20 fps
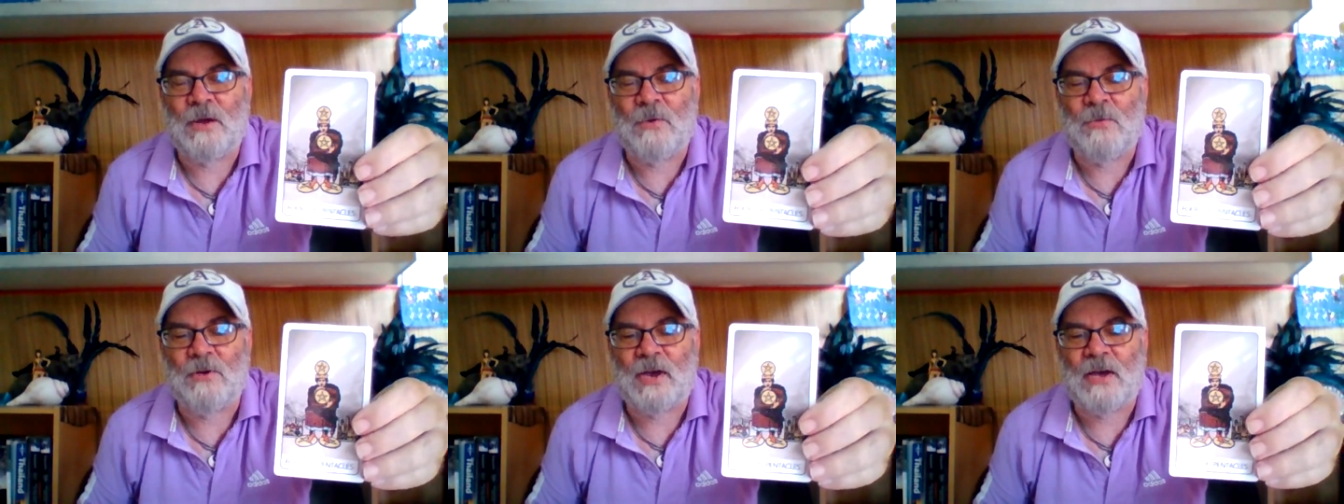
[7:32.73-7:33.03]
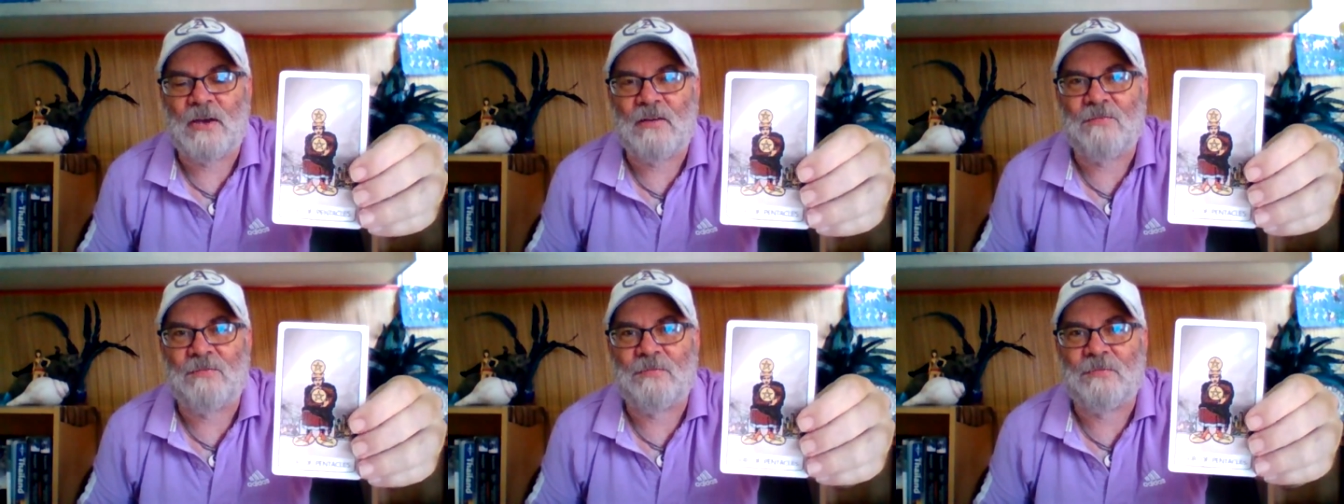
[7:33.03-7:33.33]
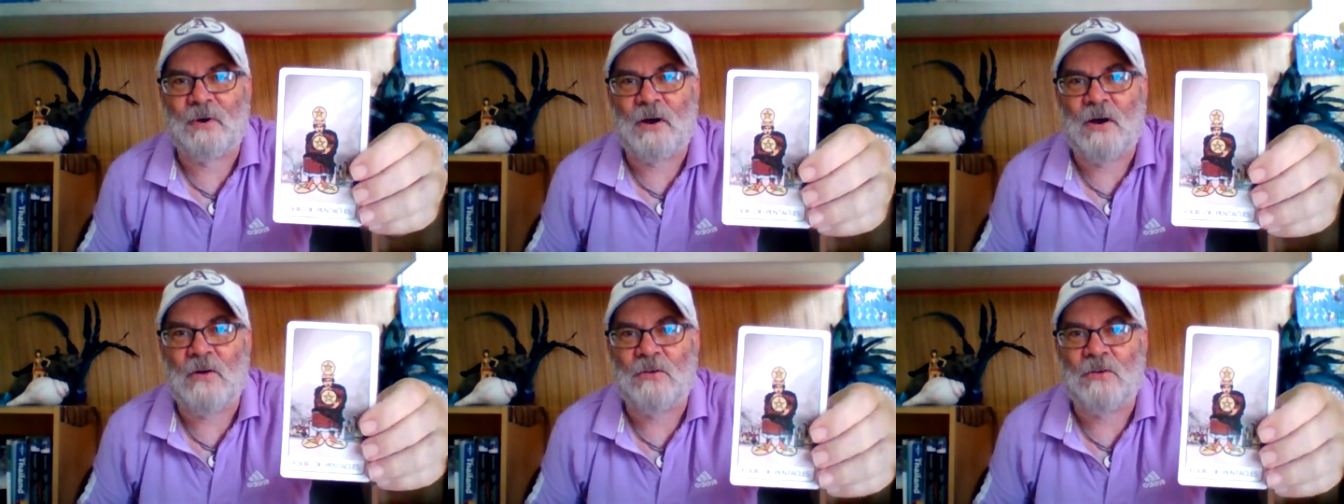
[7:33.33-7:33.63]
they were kind of
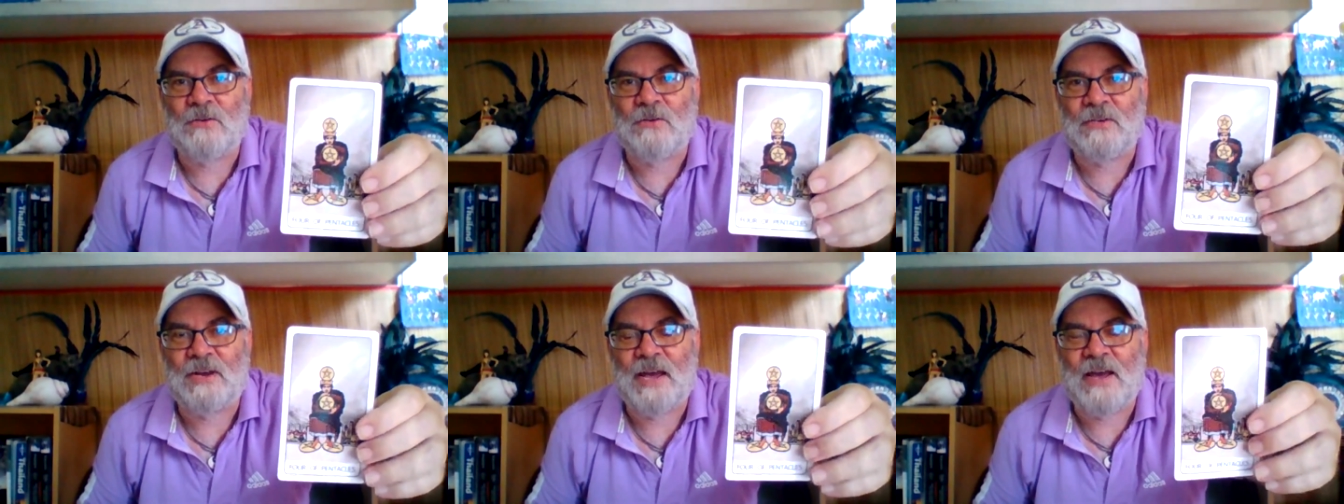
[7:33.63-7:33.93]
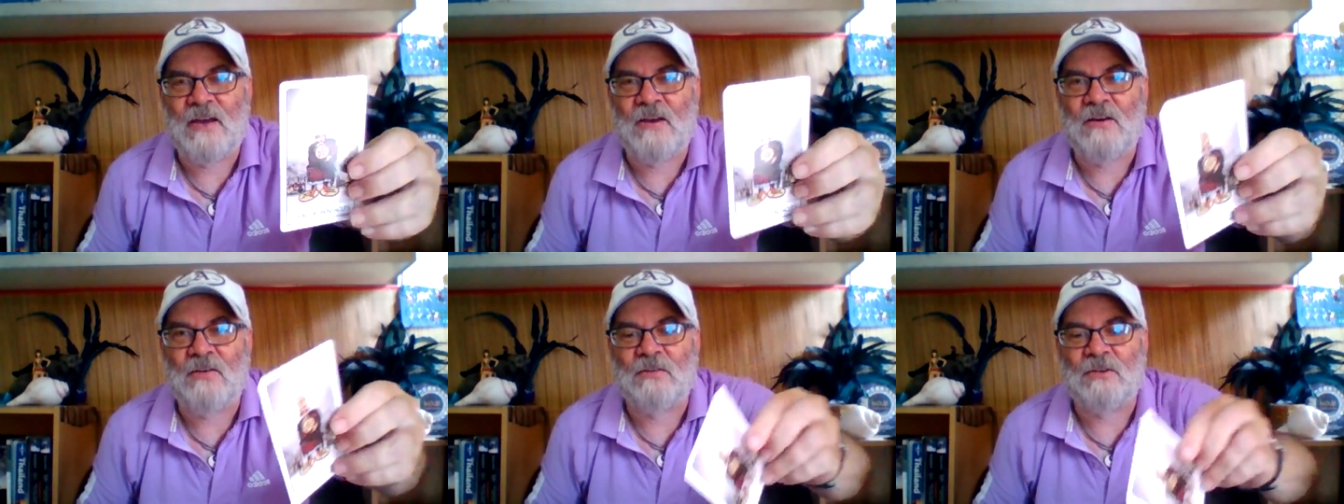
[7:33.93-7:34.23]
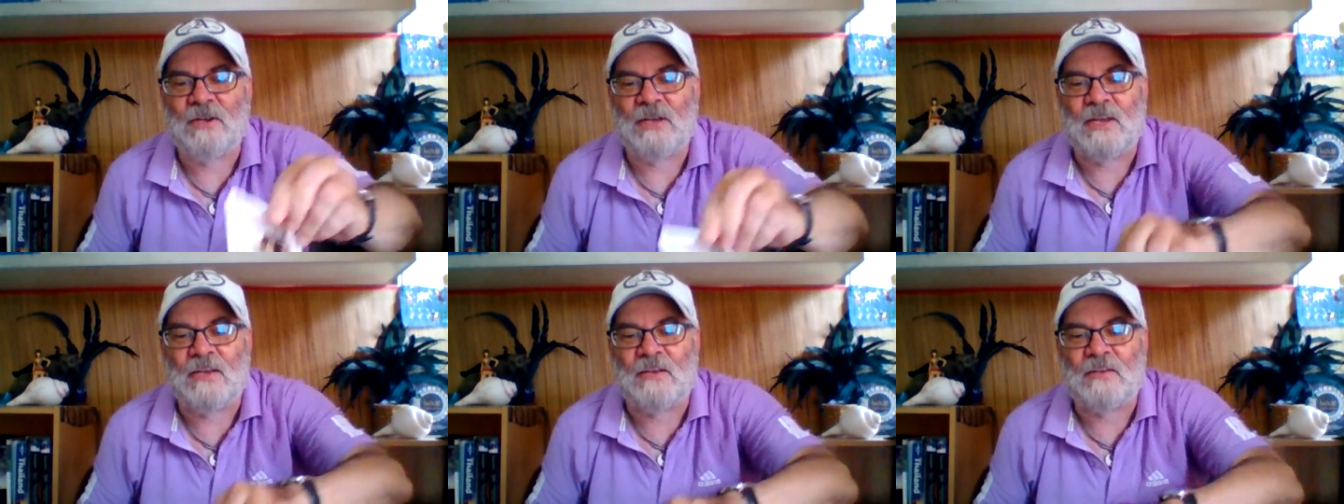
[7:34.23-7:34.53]
hunkered
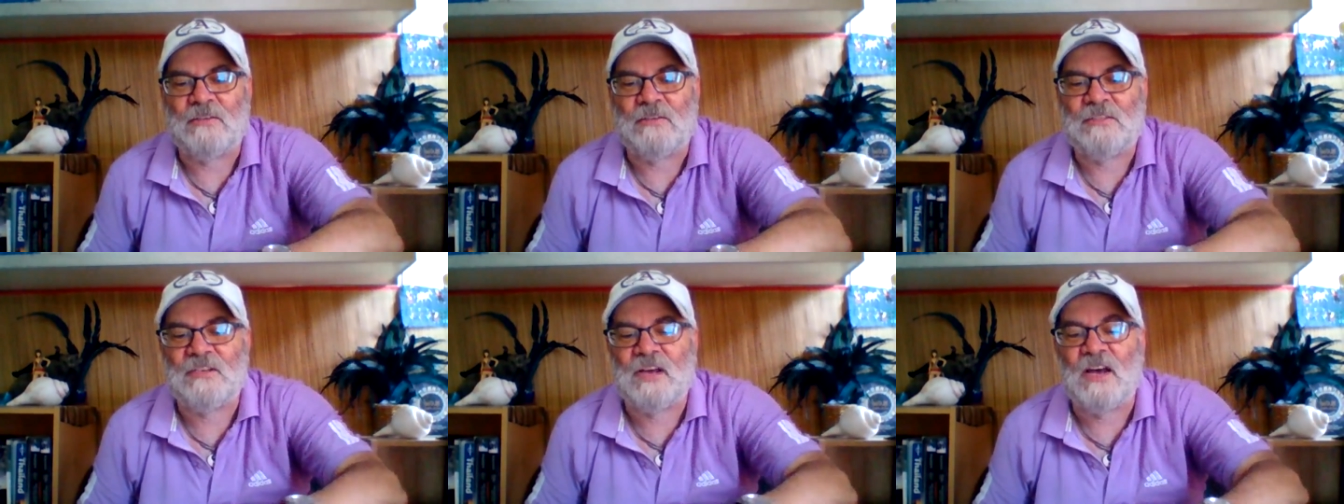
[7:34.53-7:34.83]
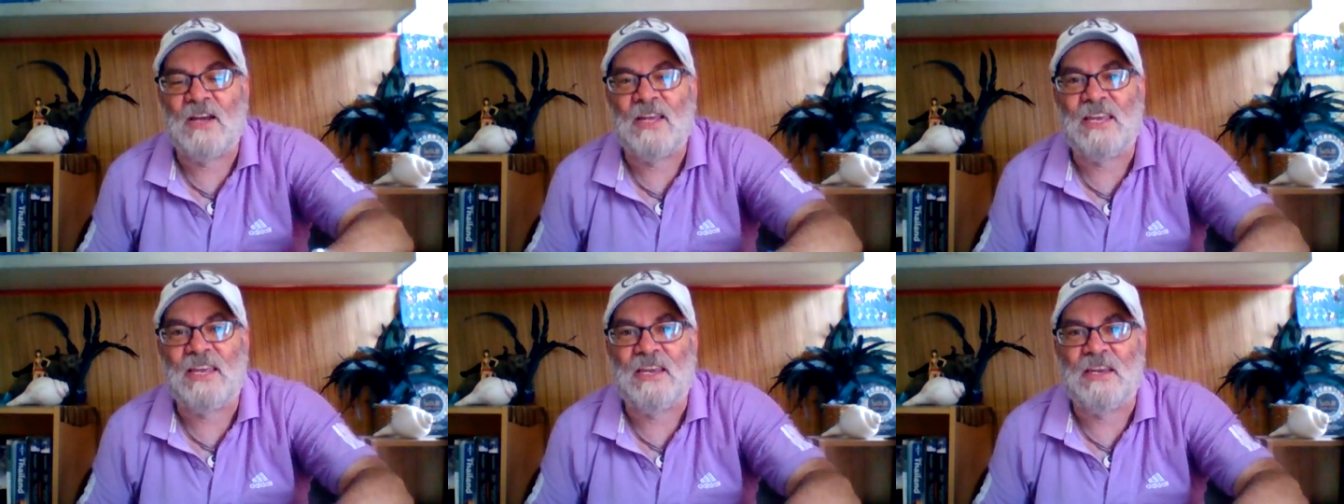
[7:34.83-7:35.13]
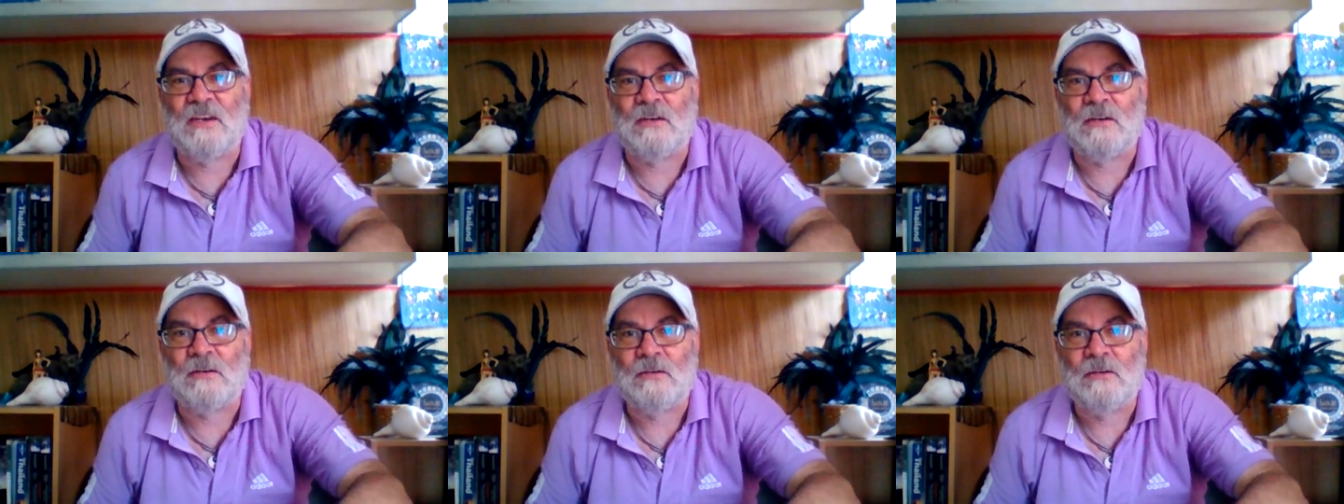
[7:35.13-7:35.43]
down, like dug
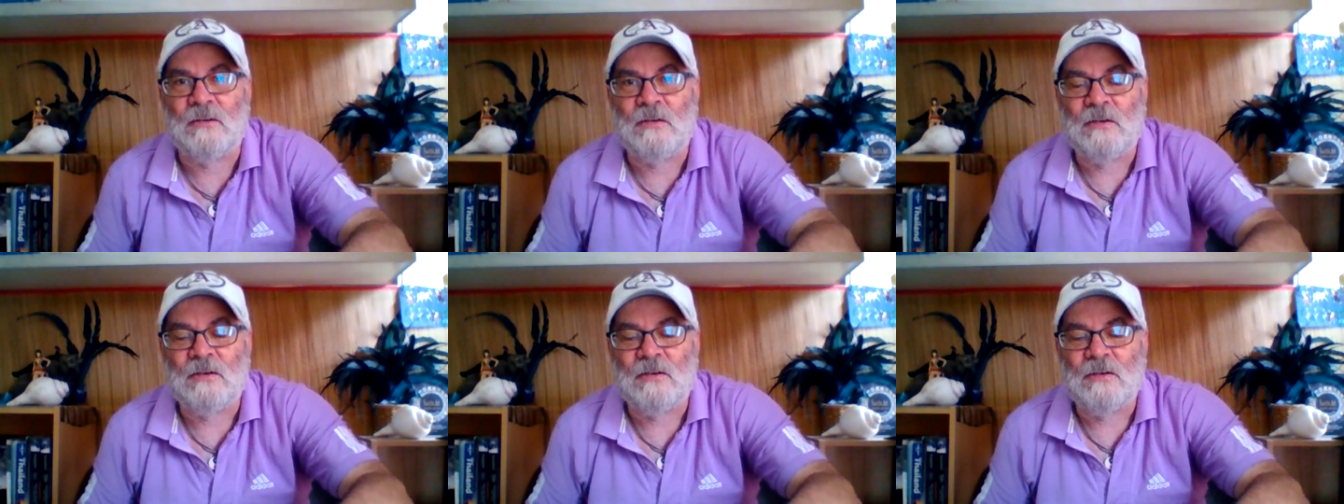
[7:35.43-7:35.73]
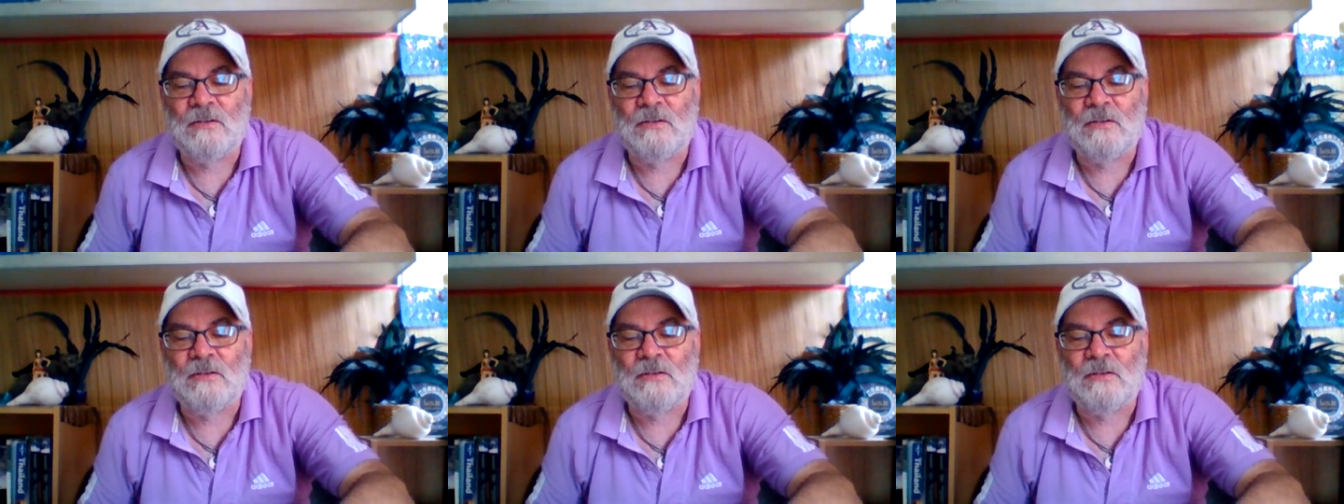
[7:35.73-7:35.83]
in.